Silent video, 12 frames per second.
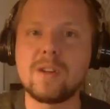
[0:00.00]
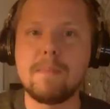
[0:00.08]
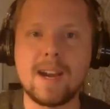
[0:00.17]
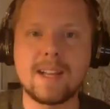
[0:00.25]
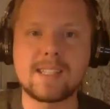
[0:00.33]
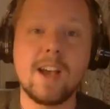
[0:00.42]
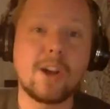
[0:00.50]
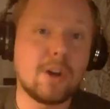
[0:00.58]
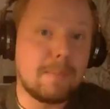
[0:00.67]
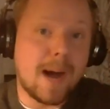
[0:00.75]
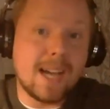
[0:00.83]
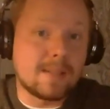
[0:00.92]
minutes,
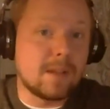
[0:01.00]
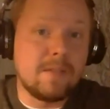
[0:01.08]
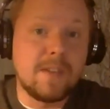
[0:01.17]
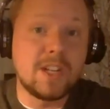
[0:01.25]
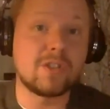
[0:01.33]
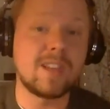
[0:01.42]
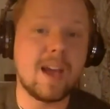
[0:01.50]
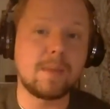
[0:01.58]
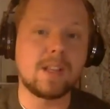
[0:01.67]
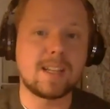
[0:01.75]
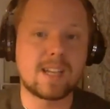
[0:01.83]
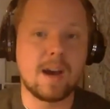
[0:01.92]
could possibly feature in the M
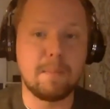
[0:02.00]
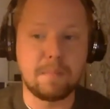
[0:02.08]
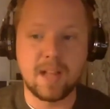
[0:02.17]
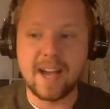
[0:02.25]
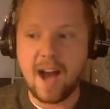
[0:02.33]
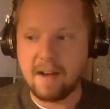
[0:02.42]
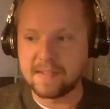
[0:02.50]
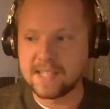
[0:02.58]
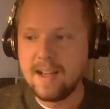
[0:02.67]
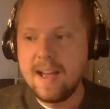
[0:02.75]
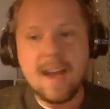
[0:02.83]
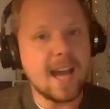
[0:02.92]
L S Cup playoffs.